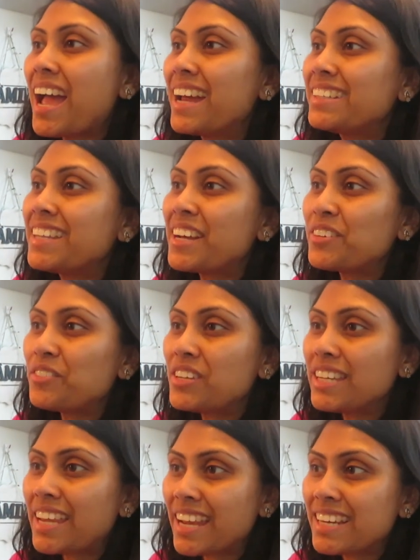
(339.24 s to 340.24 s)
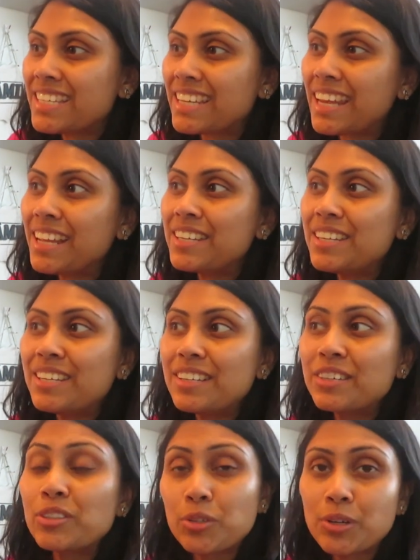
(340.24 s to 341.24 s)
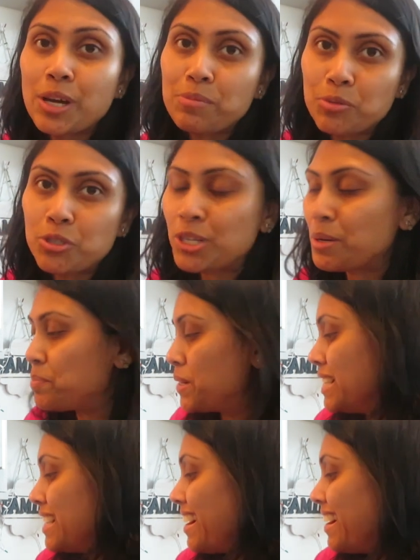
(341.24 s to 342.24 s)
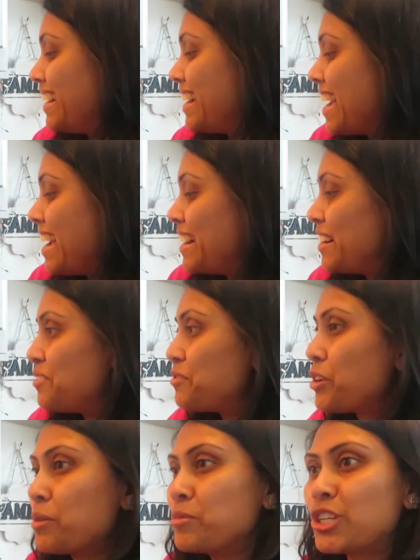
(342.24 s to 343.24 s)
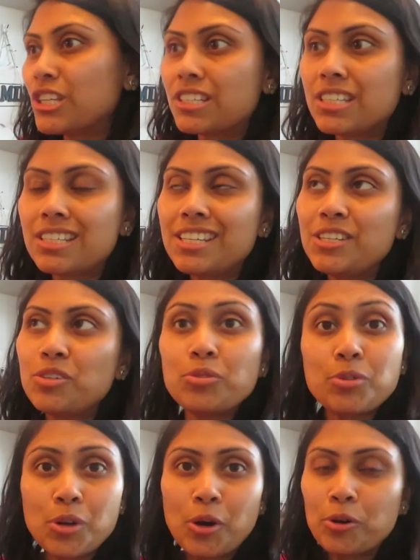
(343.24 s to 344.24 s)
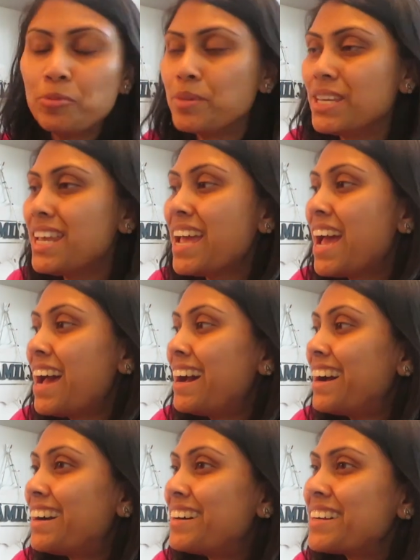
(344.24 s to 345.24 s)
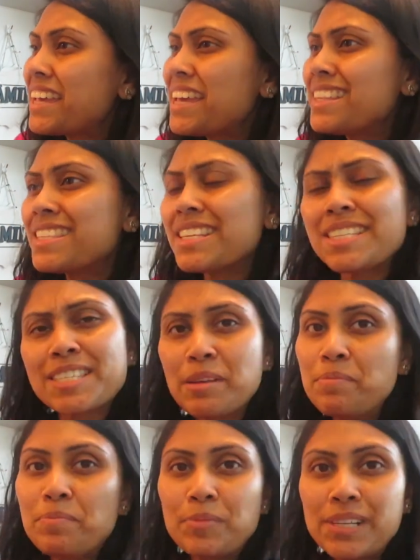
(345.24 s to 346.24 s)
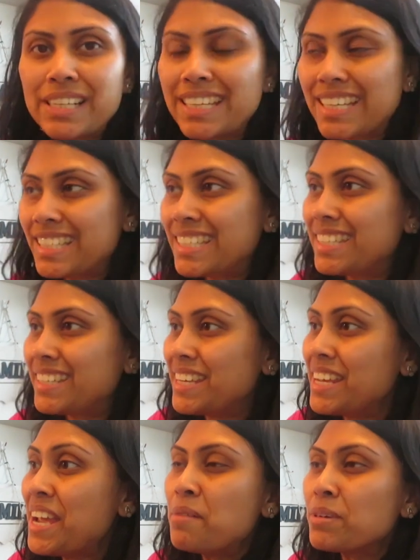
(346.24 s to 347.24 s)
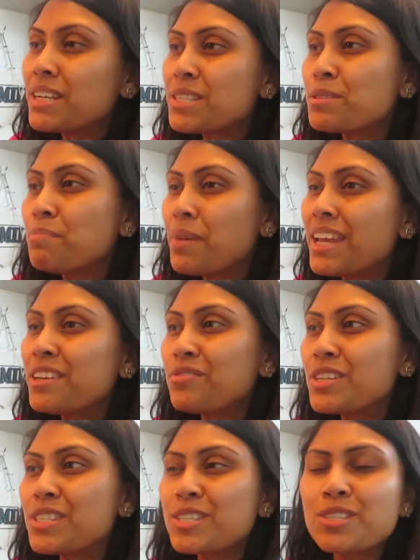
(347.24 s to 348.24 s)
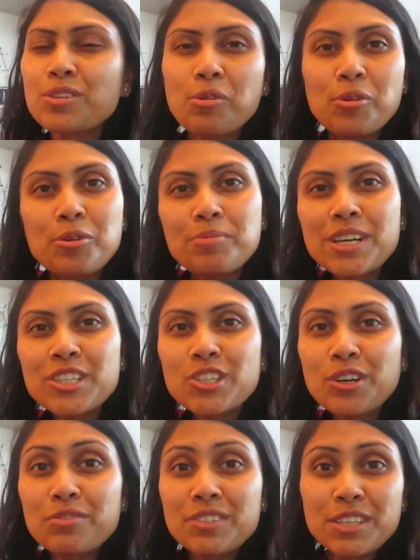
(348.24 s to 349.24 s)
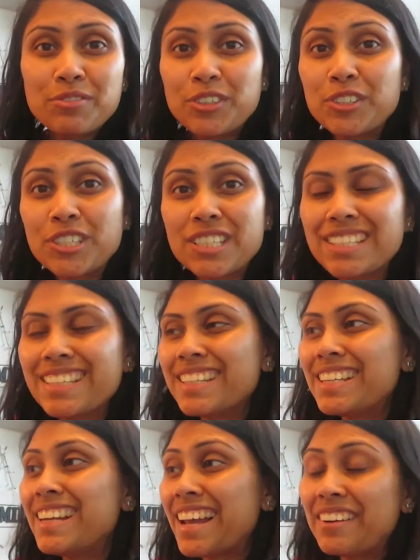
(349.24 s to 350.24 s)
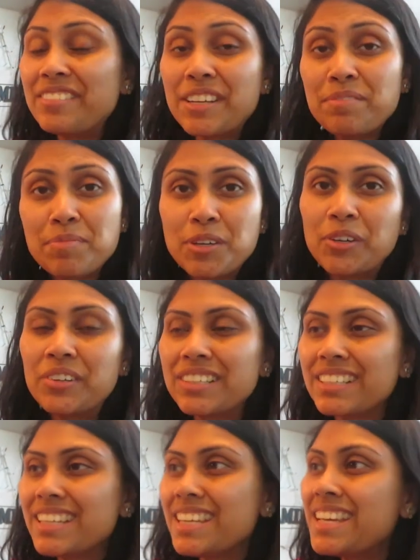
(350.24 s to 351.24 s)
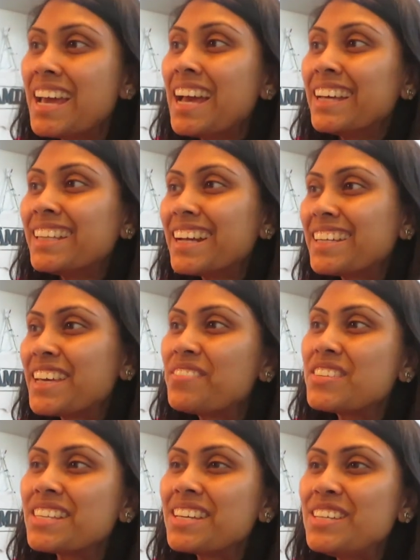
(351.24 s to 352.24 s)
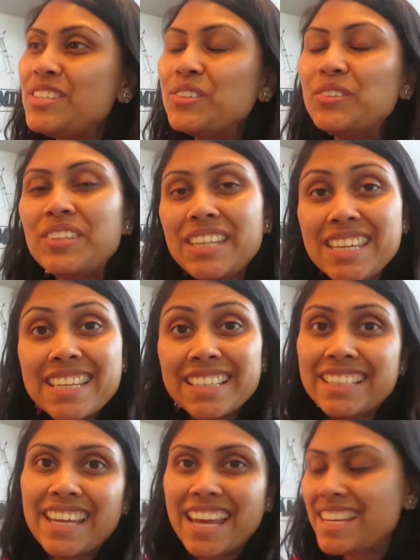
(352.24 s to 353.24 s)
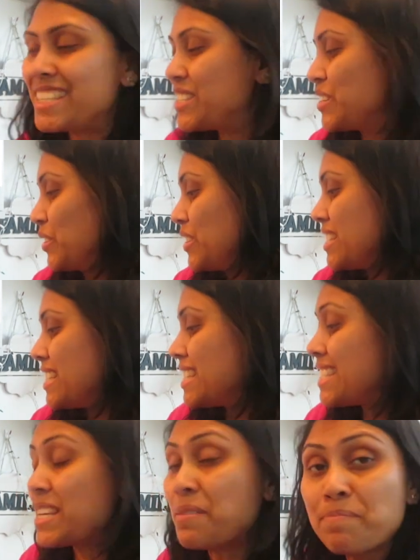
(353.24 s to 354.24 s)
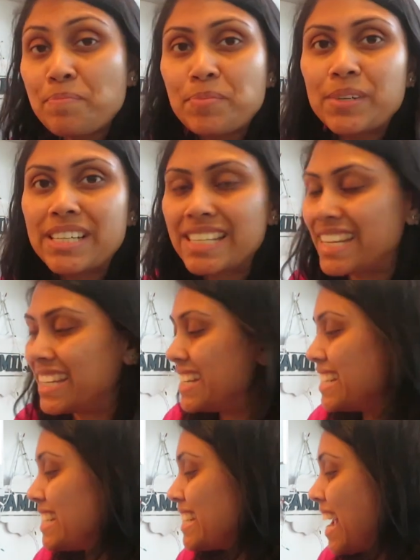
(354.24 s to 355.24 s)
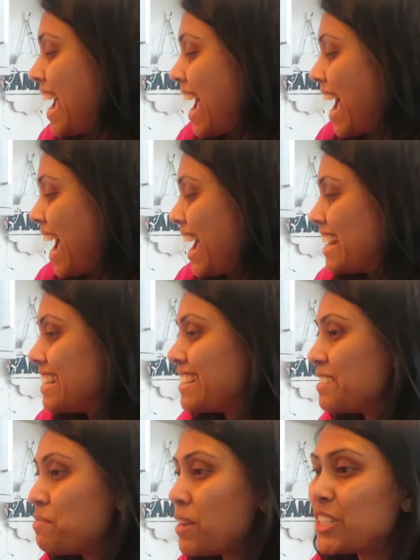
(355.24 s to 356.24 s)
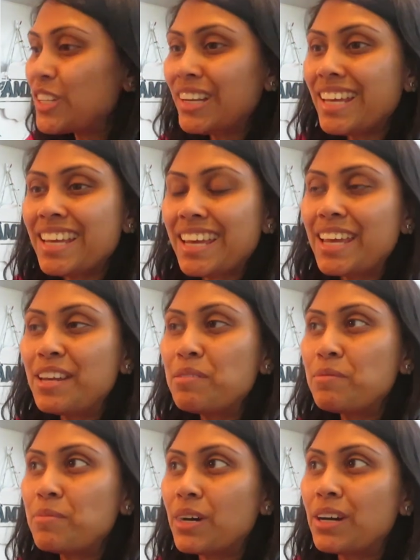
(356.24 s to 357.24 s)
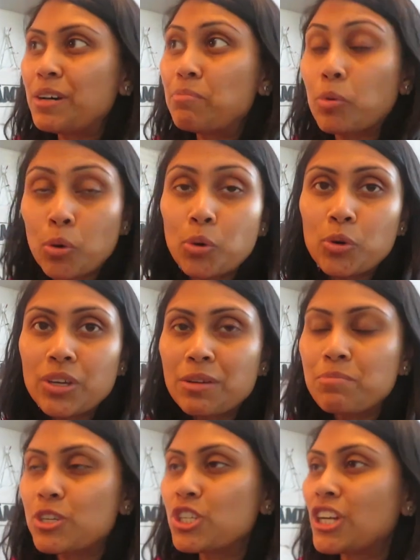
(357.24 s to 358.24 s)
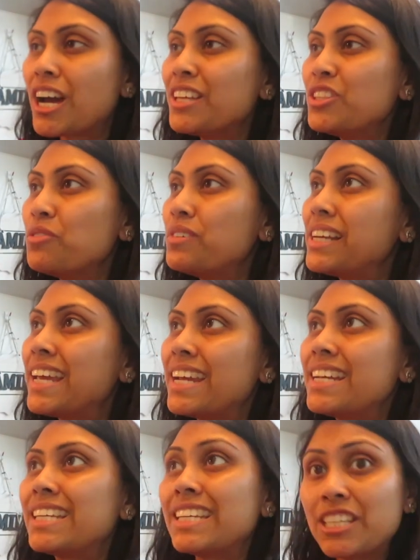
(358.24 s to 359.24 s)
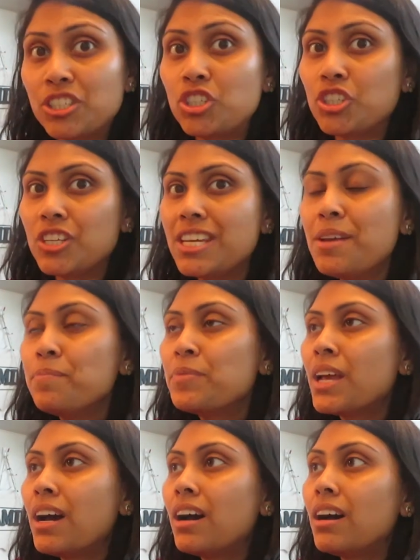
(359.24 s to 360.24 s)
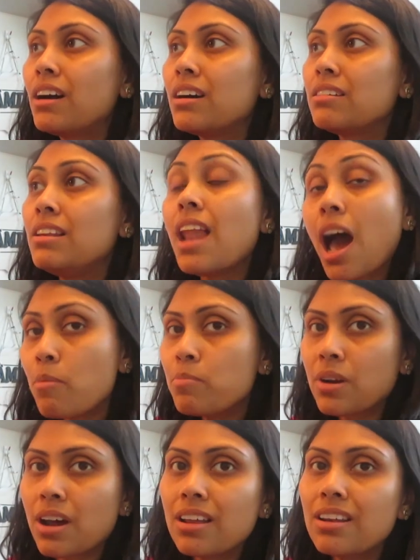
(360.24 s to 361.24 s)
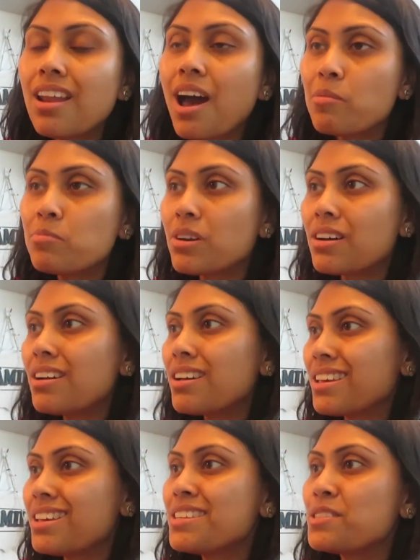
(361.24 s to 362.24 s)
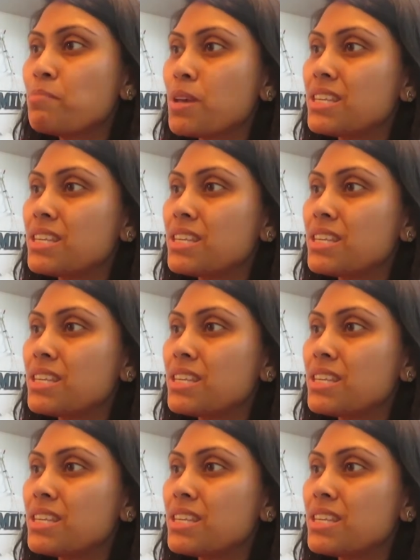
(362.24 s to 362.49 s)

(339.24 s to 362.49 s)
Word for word: and that we get in uh, Durga Puja pandal from Shashti to Navami. Uh, it's a simple khichdi, but it's made with so much of devotion, love, and purity that gives a unique taste to this simple dish. And uh, majorly in uh, bhog, in prasad, you will get khichdi. Uh, labra. Labra is